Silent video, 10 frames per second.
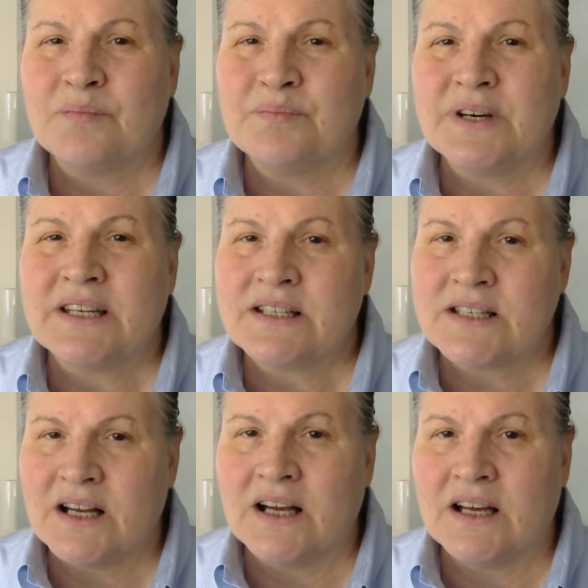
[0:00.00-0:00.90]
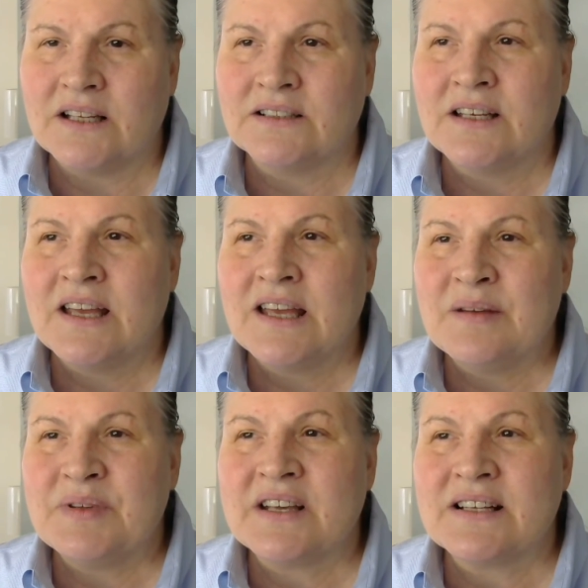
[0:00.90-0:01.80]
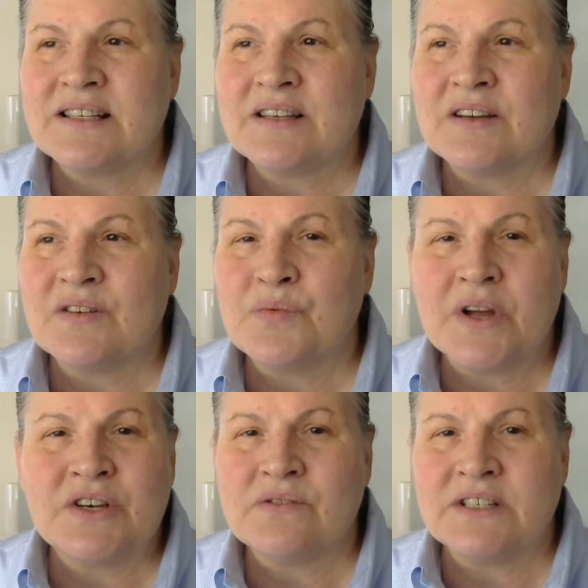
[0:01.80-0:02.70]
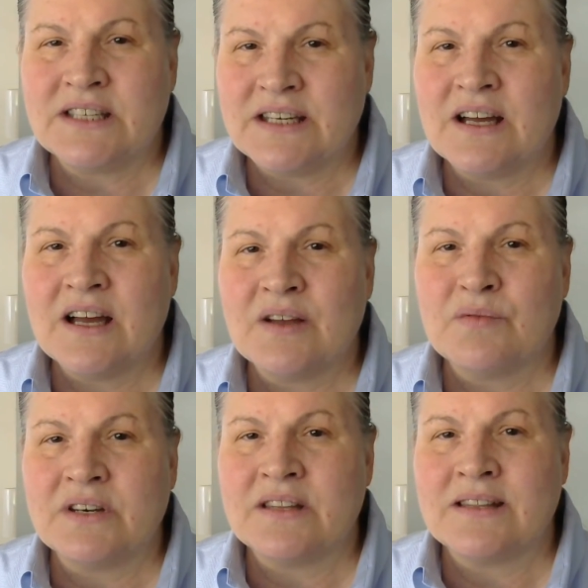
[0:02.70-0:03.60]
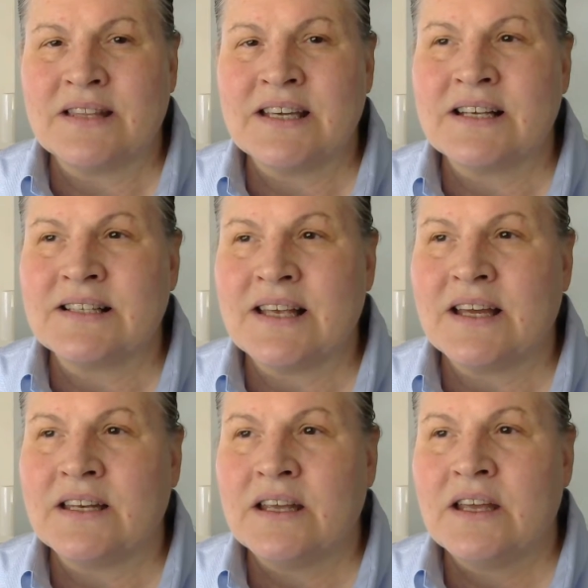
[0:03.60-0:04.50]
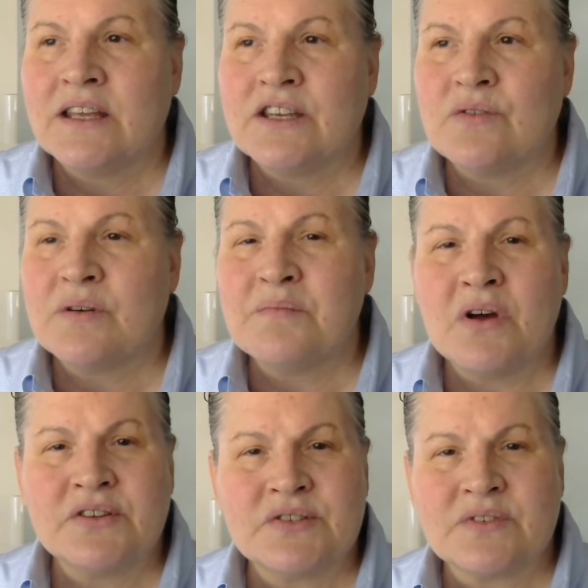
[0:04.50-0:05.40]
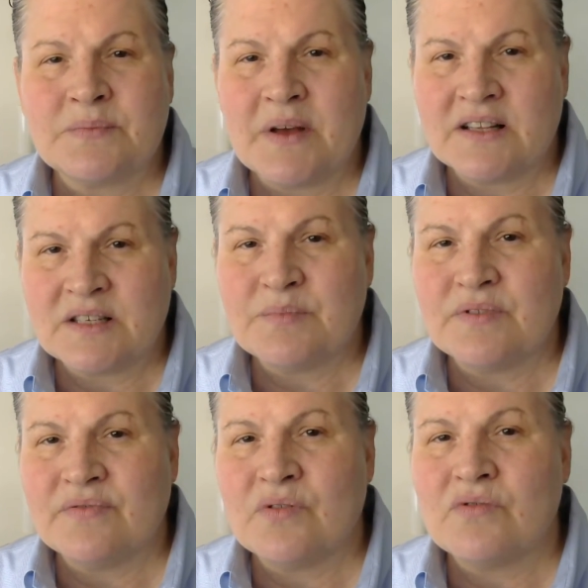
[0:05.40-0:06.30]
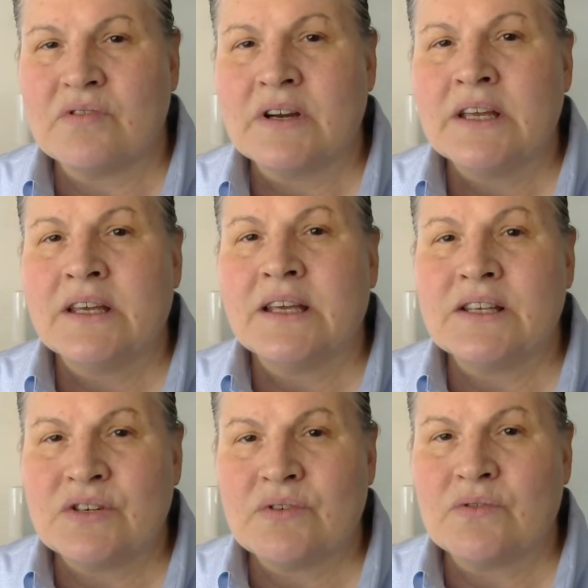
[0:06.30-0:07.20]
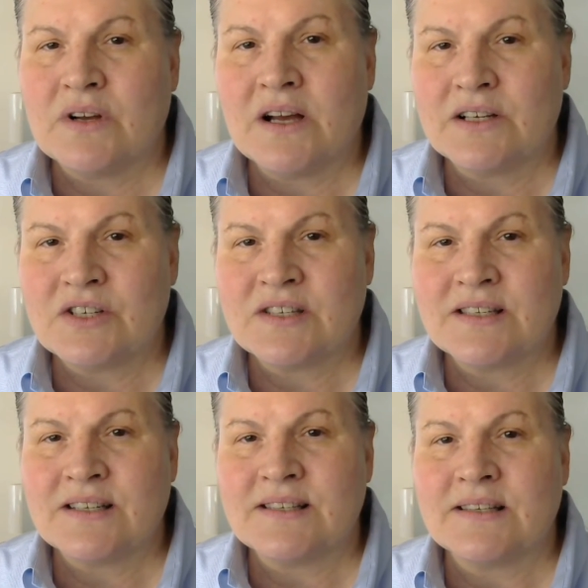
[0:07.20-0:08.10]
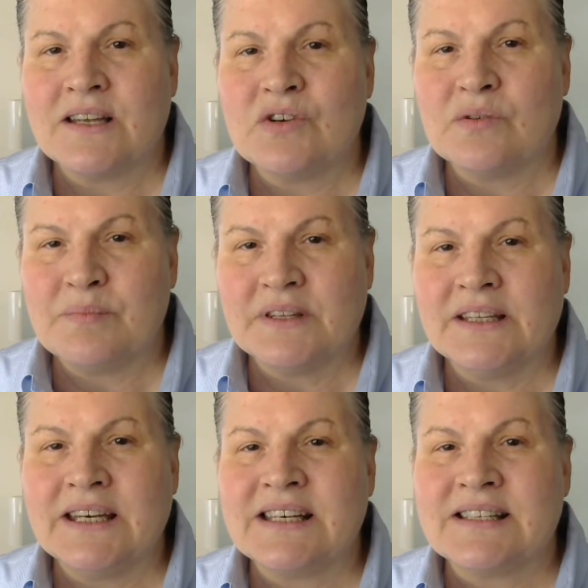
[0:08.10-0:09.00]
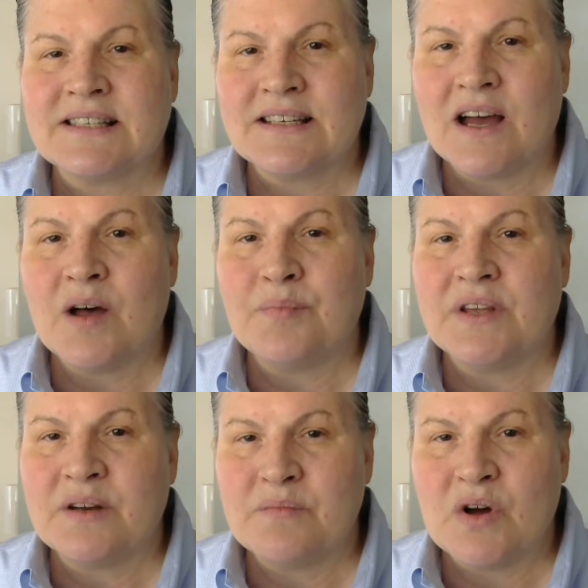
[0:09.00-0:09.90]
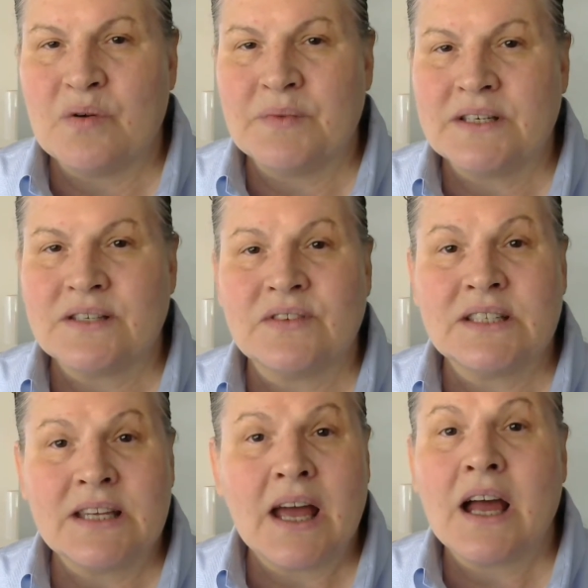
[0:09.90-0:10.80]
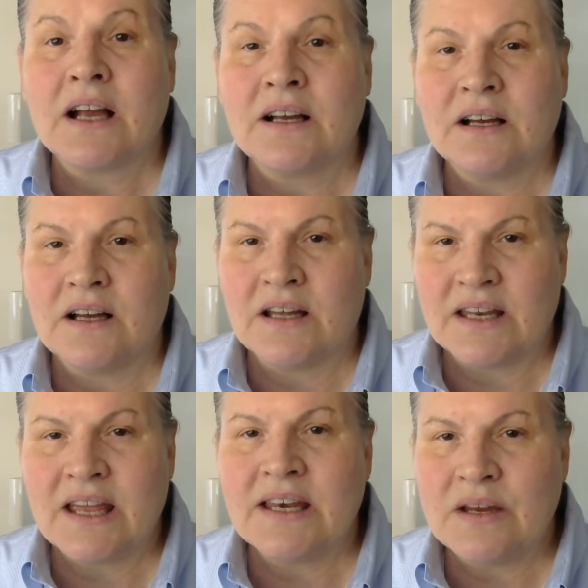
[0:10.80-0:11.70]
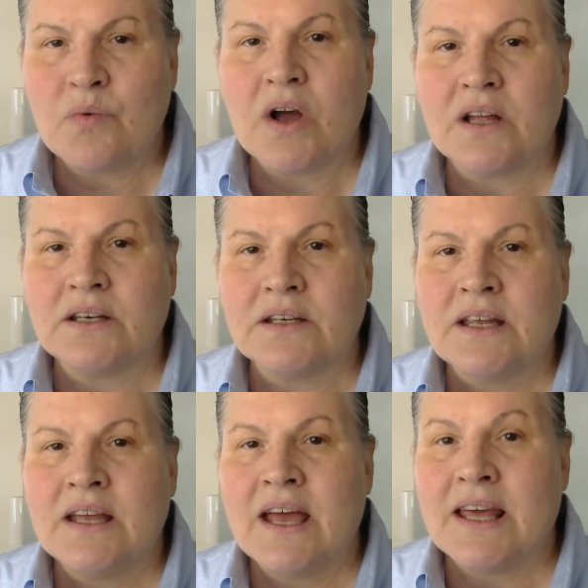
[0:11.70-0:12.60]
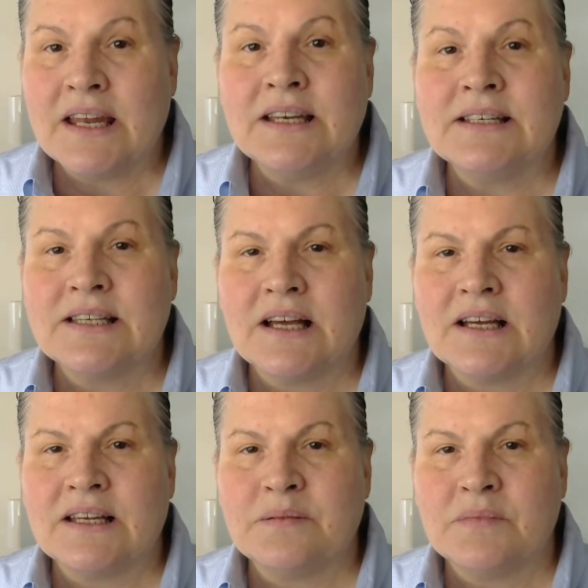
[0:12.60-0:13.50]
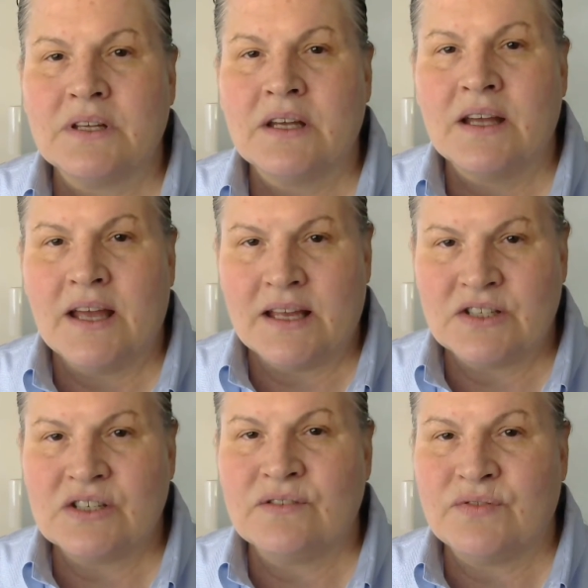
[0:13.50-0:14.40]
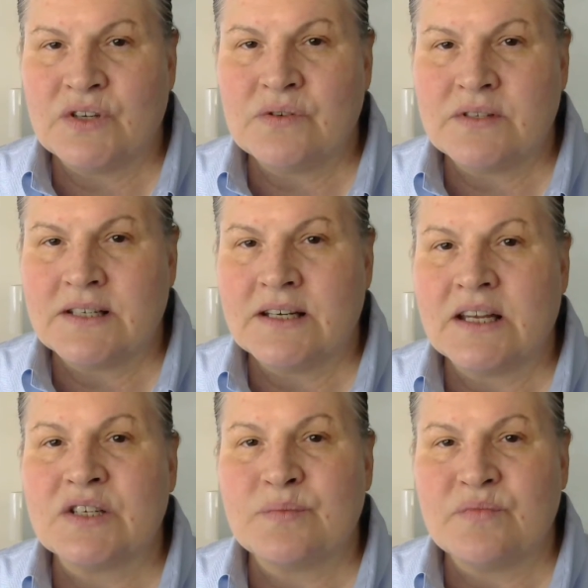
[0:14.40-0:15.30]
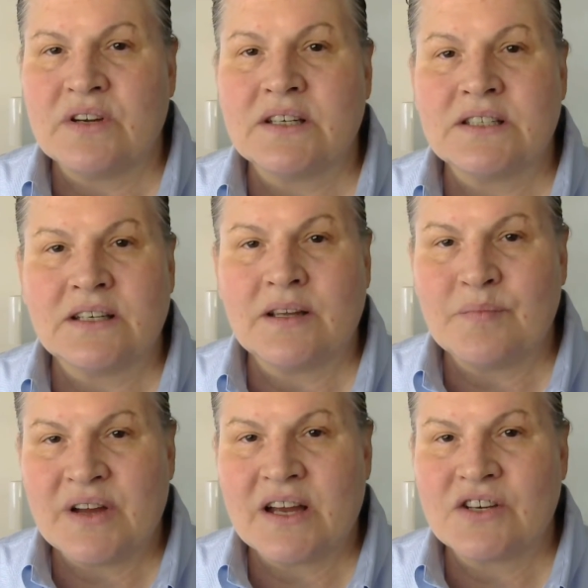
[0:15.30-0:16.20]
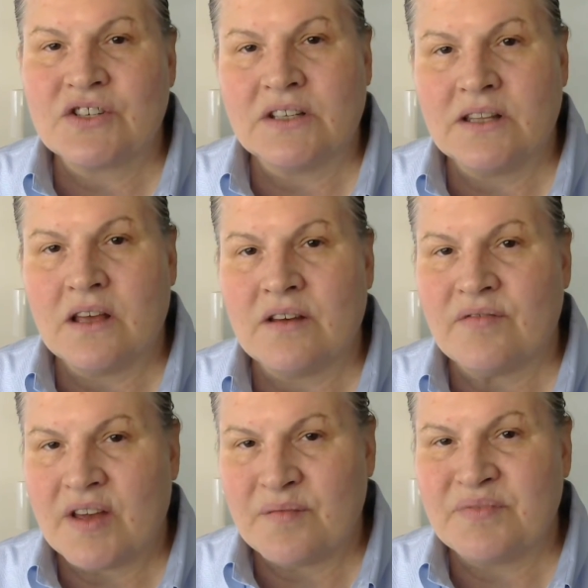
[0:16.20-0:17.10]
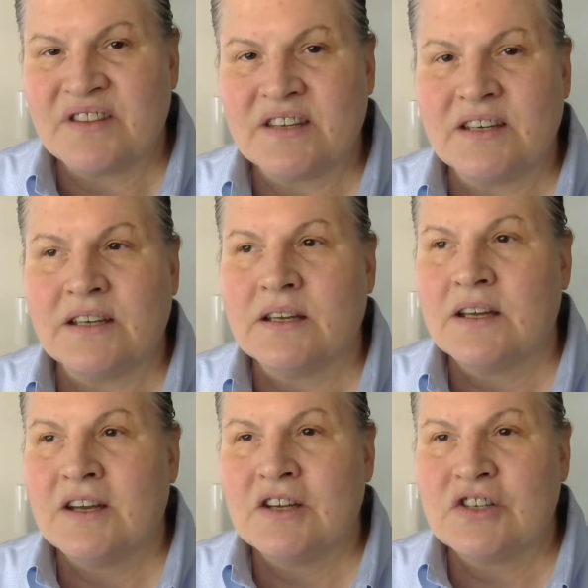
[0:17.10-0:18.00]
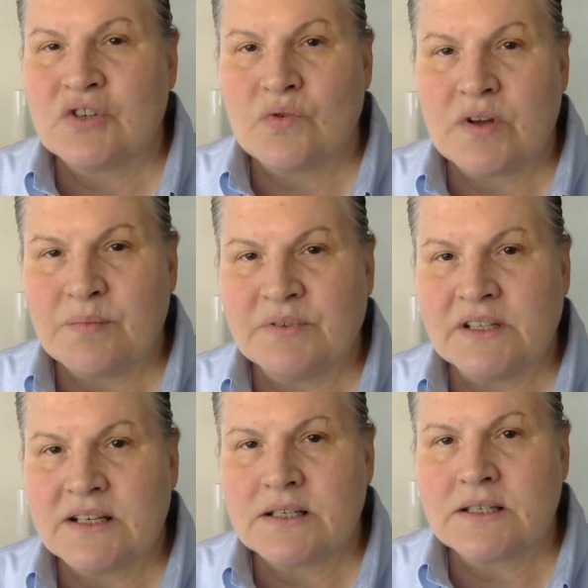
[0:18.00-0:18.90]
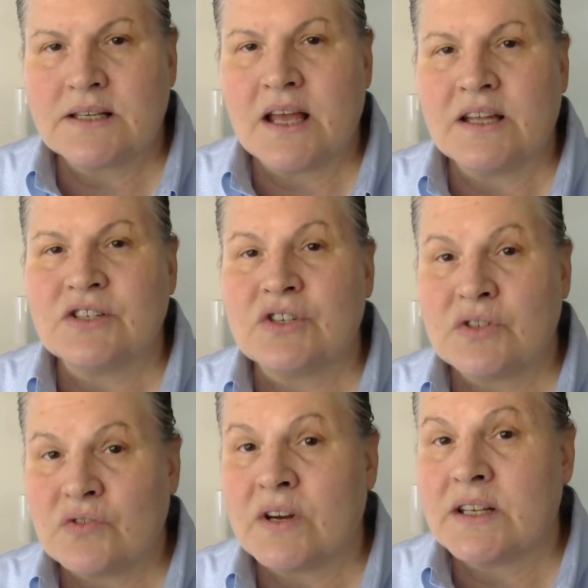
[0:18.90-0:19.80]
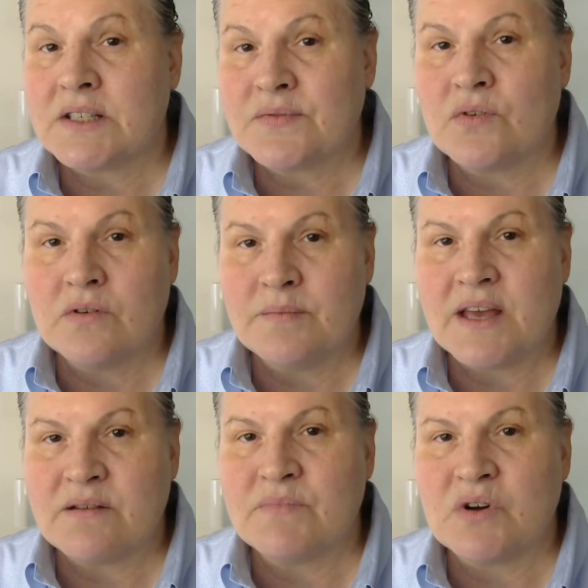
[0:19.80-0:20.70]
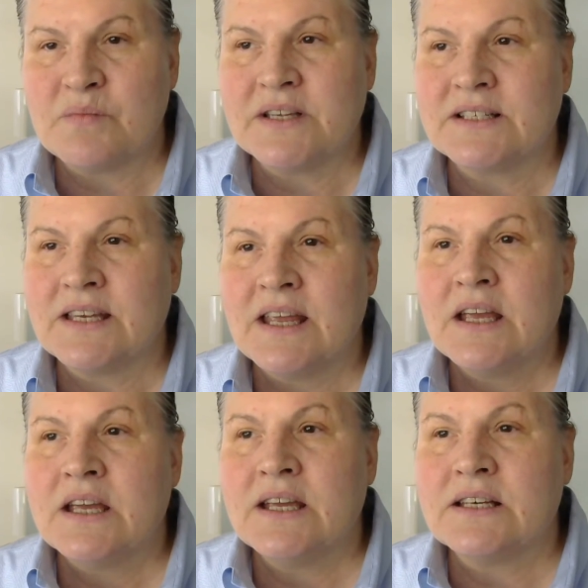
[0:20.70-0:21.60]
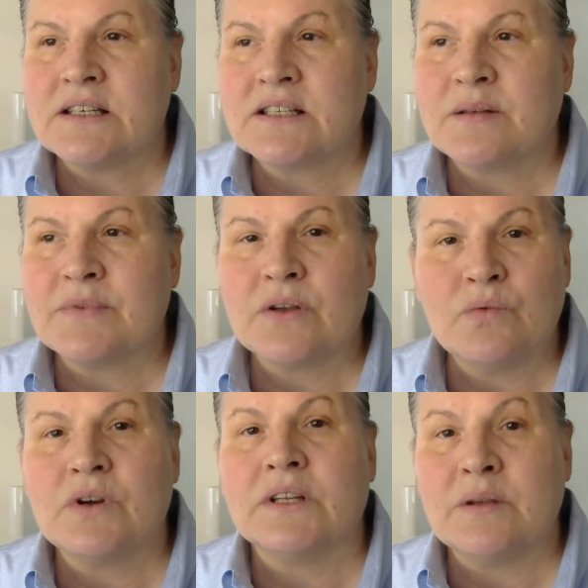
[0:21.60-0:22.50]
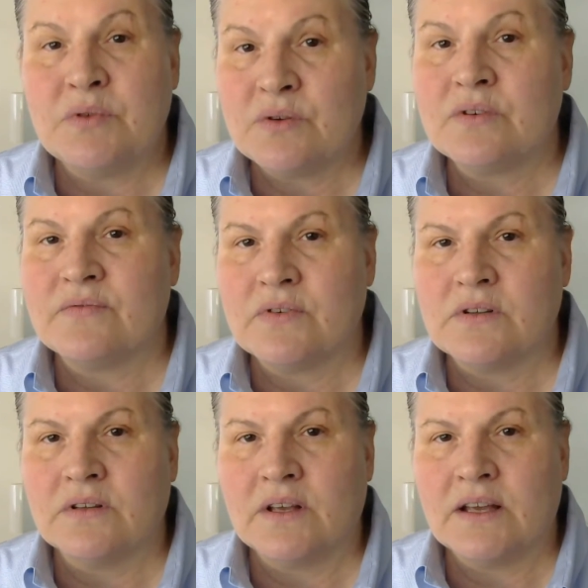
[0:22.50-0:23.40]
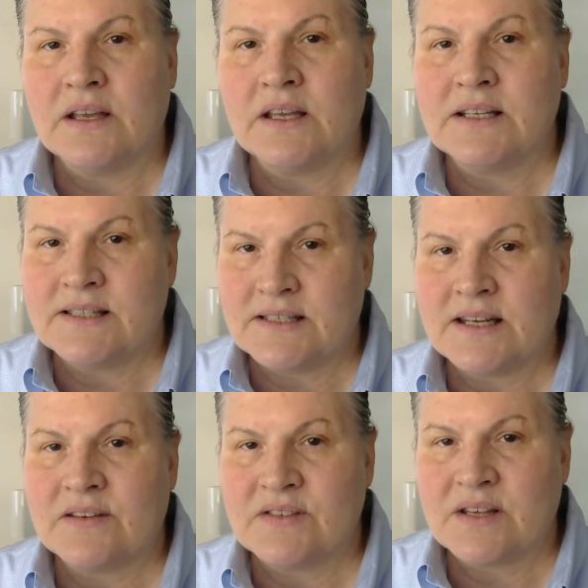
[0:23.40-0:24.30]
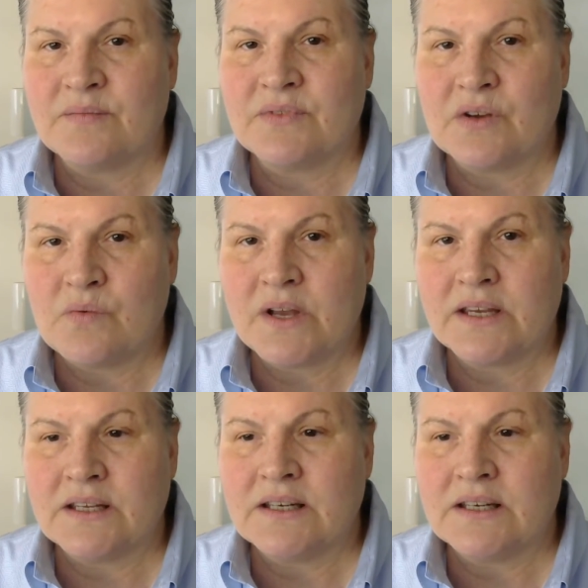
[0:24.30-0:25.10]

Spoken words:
but it's not, because when you're a TI, one of the things that you are most responsible for is your own consciousness and your ability to stop in a moment of attack on anyone at any time, and to diffuse it and to bring it to compassion, love, empathy, joy, bliss, and to transform that moment into something really beautiful instead of something wicked.